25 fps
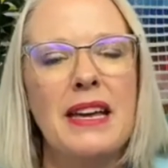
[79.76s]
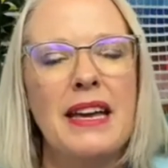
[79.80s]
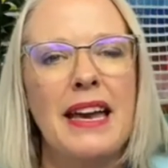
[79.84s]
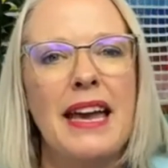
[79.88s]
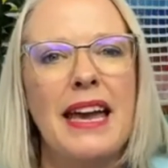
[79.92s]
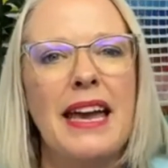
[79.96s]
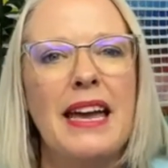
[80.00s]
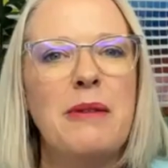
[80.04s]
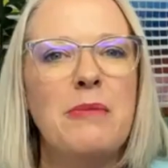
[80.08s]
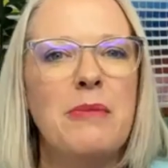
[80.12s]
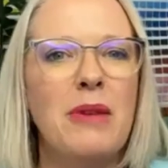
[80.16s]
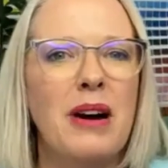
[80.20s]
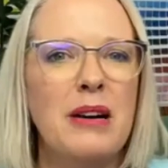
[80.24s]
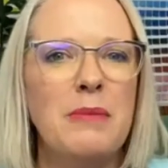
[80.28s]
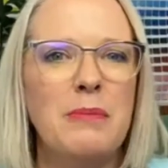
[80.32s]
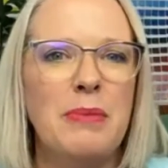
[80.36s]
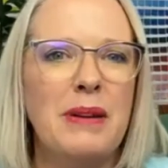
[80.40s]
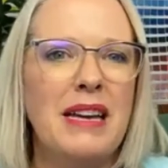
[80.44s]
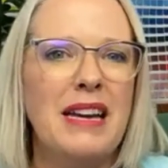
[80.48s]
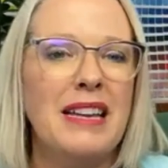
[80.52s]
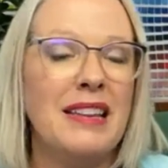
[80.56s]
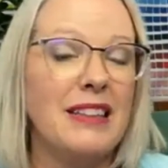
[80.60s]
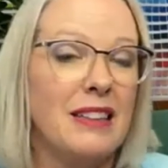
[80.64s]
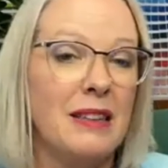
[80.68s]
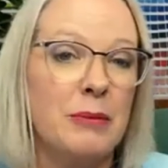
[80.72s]
It might
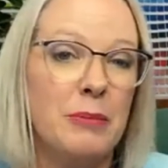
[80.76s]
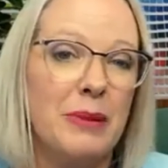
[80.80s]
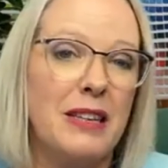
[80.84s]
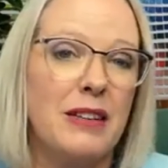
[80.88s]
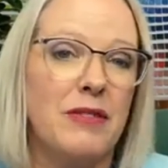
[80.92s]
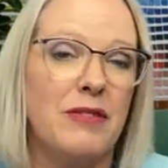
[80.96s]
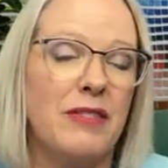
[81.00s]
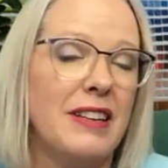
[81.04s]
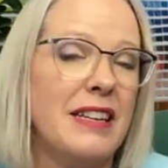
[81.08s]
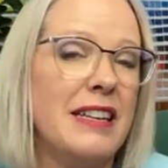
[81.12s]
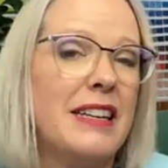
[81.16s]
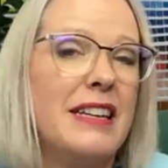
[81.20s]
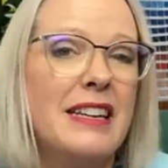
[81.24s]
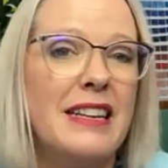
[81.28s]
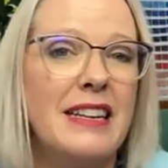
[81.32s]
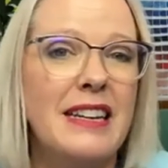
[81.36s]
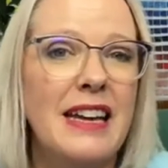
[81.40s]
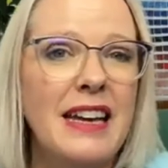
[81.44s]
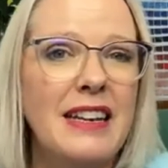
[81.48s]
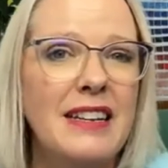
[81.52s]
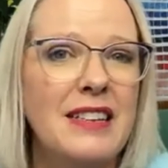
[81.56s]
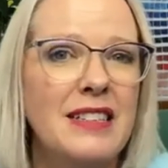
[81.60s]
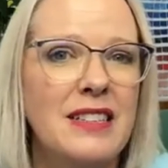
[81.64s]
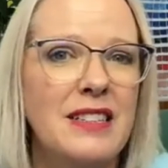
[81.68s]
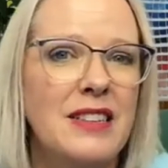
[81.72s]
be a little bit of linen
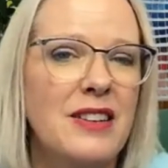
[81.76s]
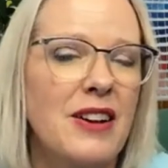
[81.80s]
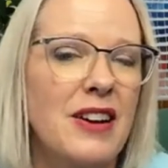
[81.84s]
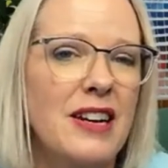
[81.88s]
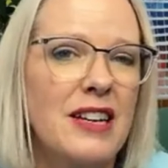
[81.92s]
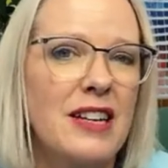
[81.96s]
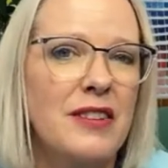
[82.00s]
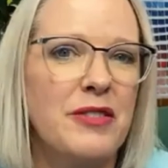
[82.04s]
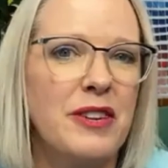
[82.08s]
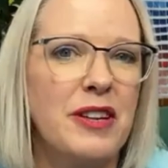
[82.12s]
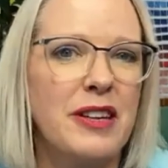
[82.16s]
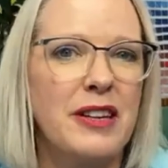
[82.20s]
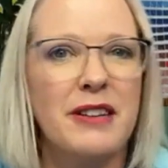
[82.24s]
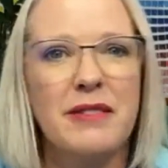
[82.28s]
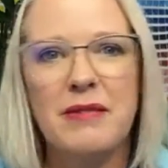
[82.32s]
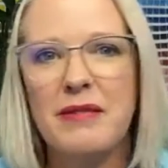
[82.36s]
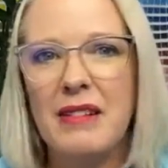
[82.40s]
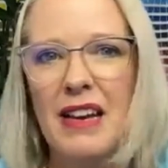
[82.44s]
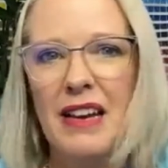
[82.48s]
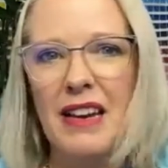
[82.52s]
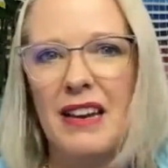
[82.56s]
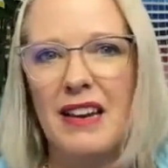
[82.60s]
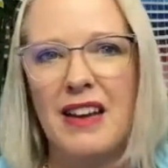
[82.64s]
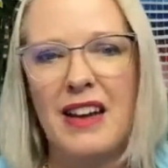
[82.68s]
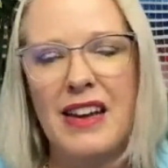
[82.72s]
and kind of a
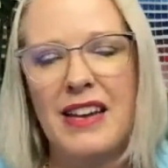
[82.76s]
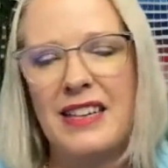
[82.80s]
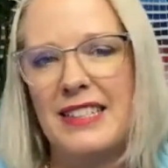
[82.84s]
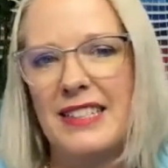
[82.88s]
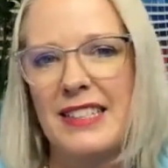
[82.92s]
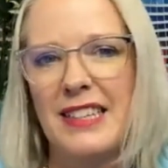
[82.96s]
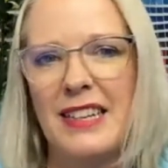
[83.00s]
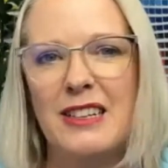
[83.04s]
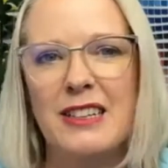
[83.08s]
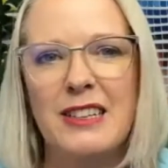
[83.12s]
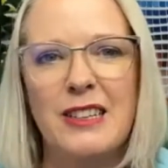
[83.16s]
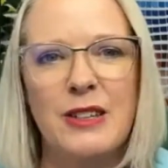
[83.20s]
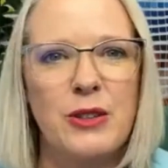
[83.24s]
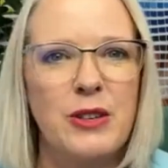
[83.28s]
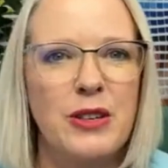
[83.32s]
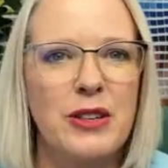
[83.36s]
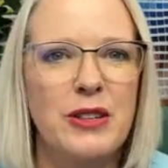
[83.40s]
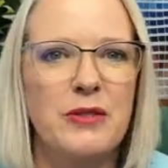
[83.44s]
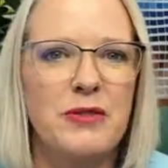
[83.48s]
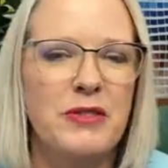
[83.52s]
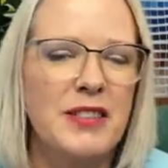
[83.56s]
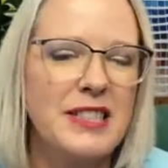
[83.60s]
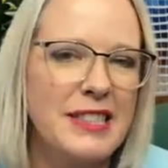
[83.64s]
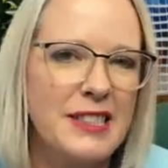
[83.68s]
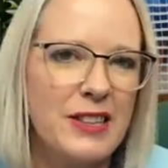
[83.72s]
lyocell or a
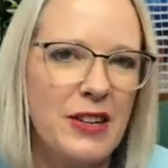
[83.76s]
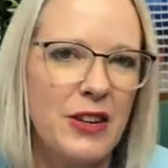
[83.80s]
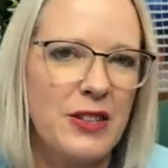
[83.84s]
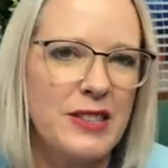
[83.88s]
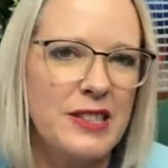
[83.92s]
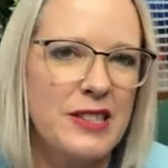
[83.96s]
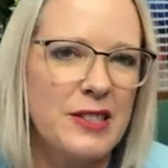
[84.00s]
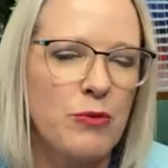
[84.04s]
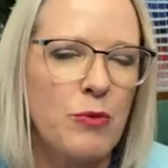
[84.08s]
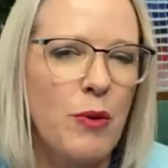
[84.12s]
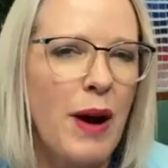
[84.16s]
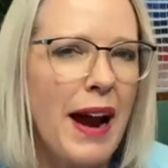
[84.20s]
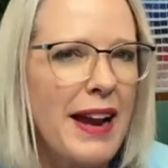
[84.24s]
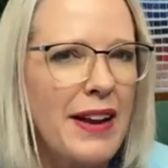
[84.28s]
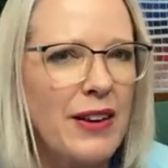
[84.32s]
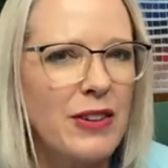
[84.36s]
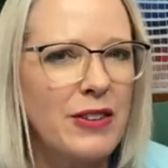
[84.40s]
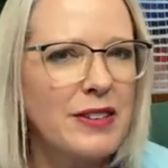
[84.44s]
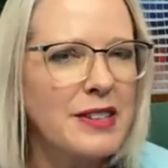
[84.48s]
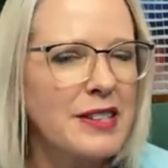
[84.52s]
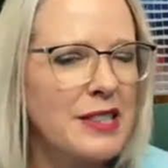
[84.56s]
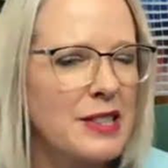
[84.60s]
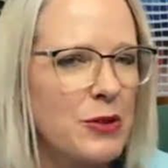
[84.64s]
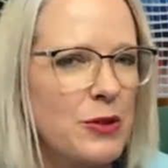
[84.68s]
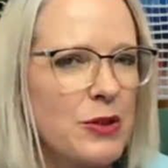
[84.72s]
viscose
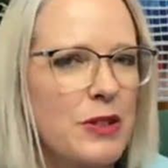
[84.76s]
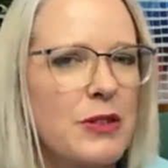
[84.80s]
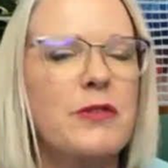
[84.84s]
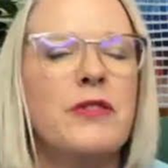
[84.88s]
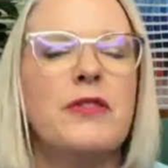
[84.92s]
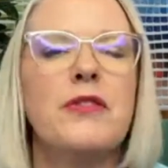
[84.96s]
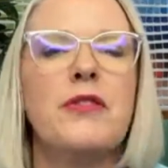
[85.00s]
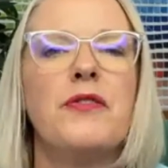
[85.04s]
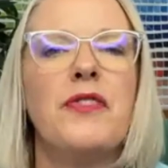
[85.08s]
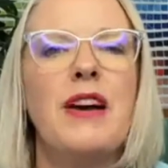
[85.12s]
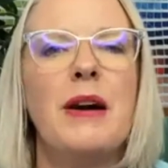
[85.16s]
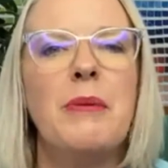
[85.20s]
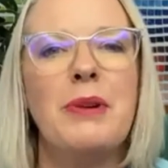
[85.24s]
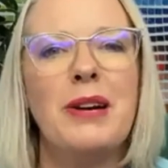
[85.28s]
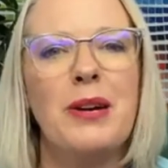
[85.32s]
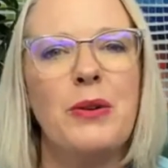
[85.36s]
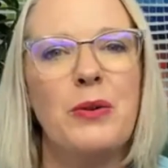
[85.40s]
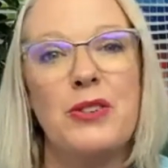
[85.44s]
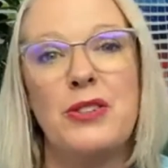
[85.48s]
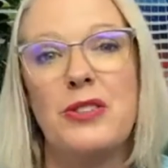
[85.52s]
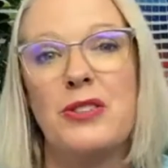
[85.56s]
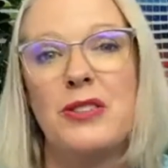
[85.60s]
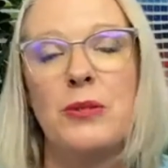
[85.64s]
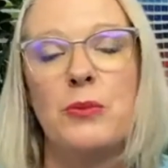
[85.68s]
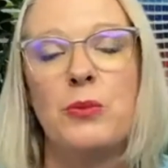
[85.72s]
rayon sort of fabric,
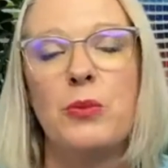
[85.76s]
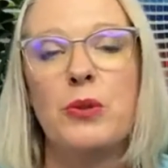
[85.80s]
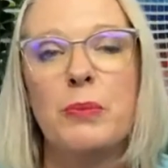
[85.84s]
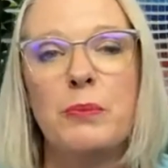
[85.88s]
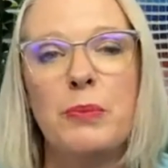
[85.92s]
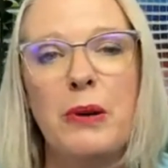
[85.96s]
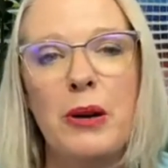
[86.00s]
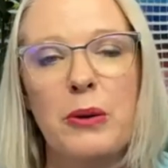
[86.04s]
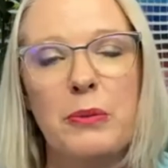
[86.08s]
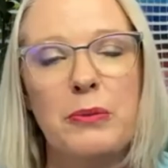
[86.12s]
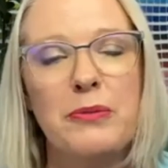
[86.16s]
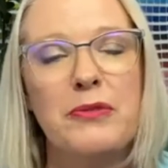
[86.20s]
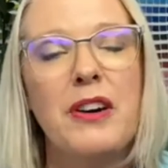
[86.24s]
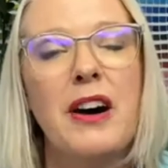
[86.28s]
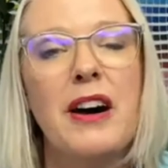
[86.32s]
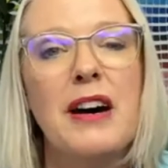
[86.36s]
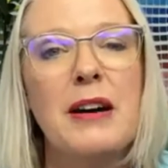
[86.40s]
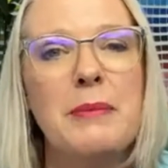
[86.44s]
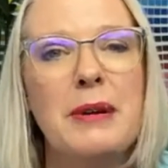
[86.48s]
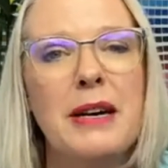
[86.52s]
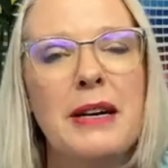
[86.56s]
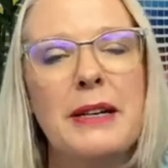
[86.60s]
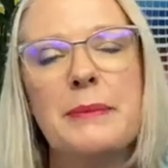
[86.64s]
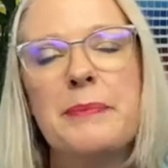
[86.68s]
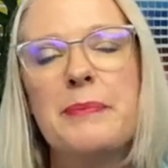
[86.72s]
which is a wood pulp
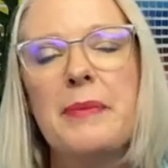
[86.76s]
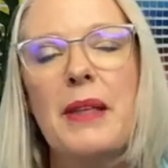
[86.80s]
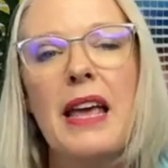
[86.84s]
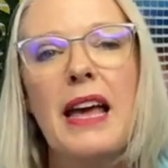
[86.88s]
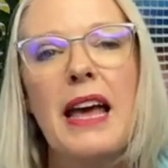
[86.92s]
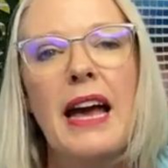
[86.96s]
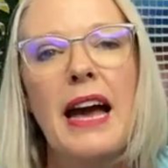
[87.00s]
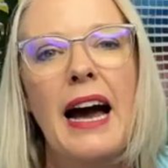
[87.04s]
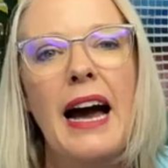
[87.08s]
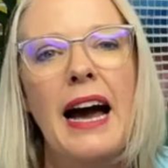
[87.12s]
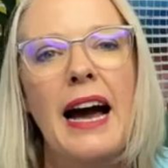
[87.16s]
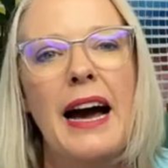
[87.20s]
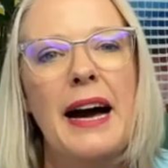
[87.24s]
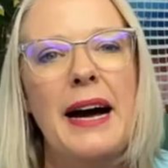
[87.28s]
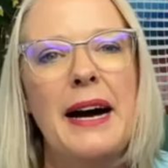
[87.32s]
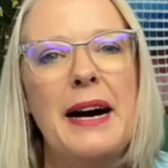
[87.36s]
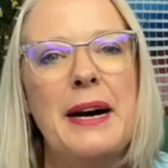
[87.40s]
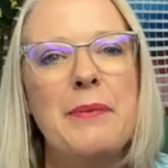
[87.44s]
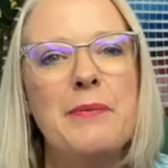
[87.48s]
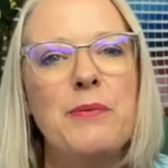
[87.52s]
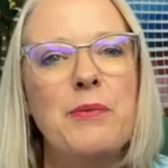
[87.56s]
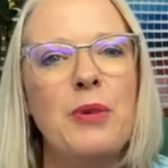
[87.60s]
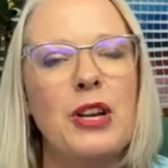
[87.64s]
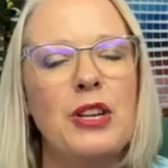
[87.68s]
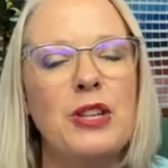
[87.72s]
fibre,
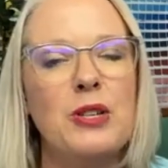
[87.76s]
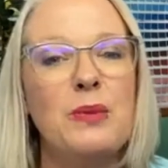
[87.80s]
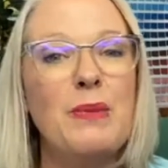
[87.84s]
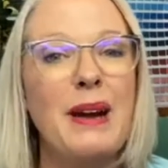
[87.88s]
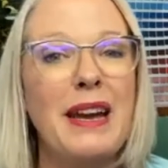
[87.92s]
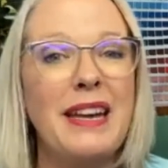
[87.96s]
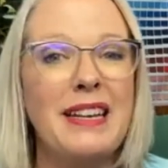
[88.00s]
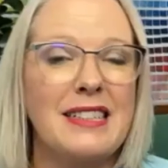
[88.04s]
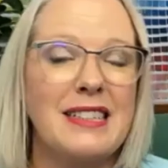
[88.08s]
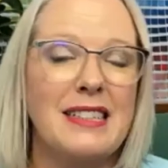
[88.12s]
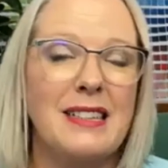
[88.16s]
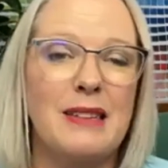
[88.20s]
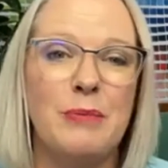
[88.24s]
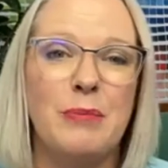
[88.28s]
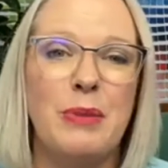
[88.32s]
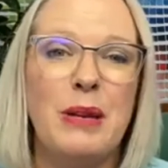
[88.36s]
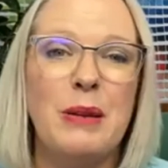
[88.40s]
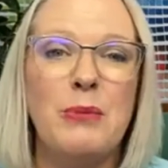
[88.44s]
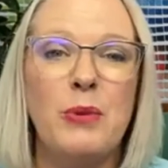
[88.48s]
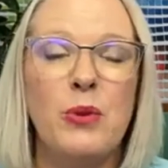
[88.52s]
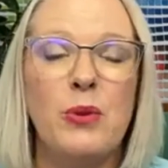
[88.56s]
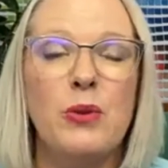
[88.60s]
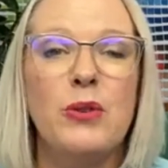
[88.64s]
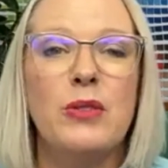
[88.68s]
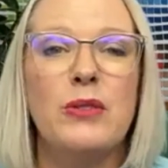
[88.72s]
which makes it a bit
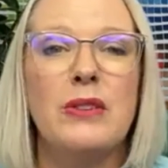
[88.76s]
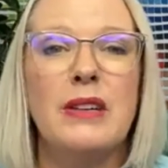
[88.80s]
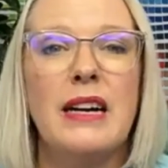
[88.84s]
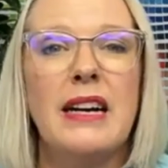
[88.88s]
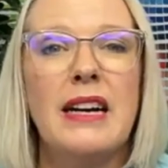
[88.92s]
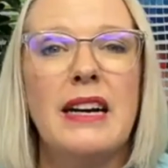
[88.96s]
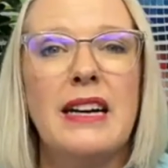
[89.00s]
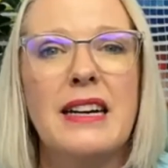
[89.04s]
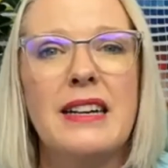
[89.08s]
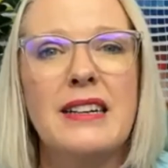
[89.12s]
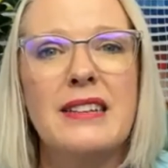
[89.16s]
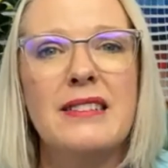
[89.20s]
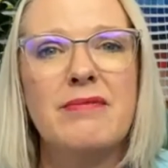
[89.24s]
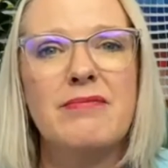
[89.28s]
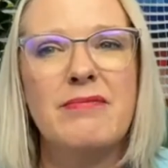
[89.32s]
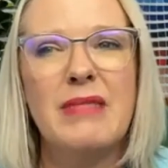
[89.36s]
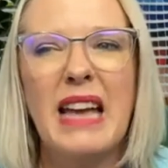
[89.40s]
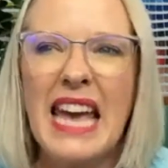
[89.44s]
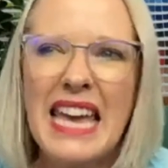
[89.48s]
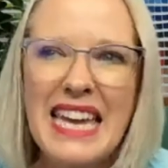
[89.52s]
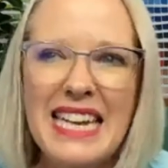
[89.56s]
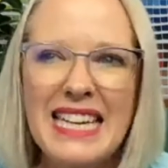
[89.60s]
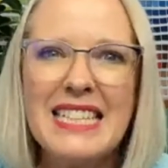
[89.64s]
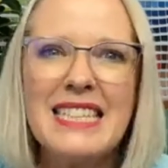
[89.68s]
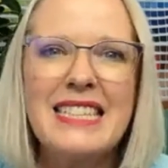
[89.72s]
more
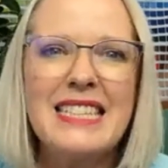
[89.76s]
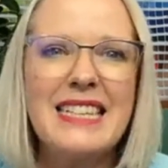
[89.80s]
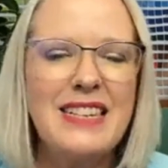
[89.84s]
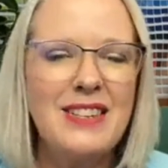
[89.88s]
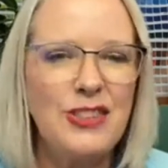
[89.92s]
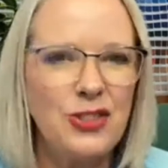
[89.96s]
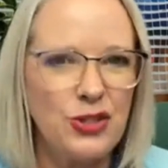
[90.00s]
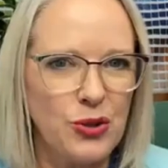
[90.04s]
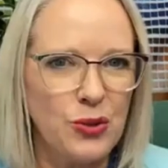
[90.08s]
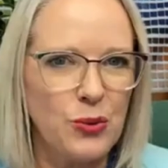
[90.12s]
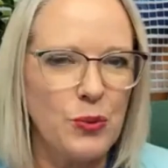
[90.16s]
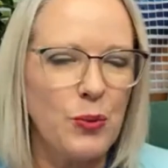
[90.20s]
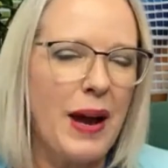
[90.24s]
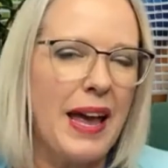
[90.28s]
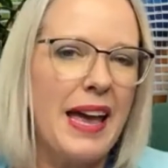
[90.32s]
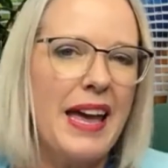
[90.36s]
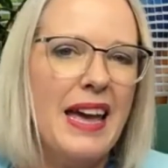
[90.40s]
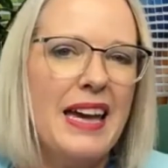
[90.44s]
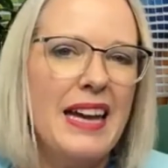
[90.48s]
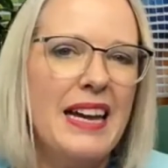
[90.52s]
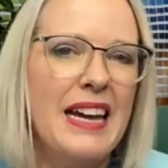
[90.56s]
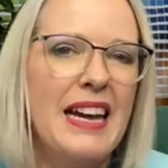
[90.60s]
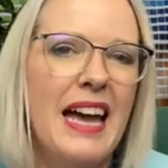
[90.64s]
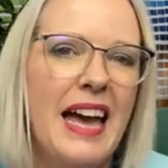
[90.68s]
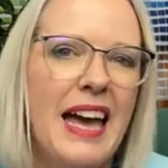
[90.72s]
easy to wear
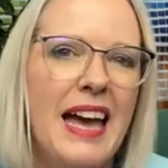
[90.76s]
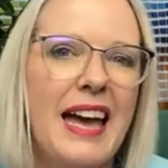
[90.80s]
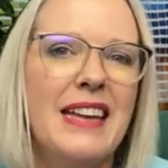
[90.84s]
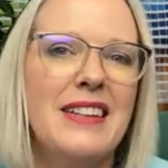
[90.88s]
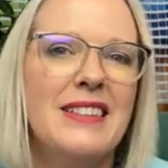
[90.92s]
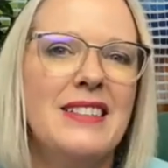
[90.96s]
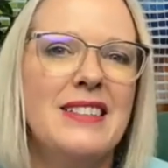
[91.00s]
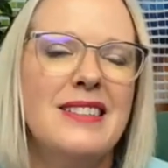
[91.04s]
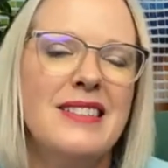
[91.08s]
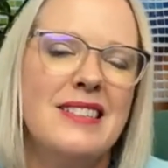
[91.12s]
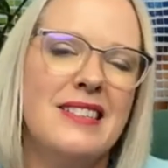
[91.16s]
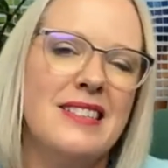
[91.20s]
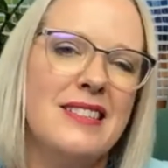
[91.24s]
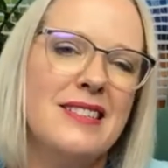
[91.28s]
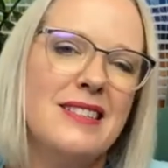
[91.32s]
and,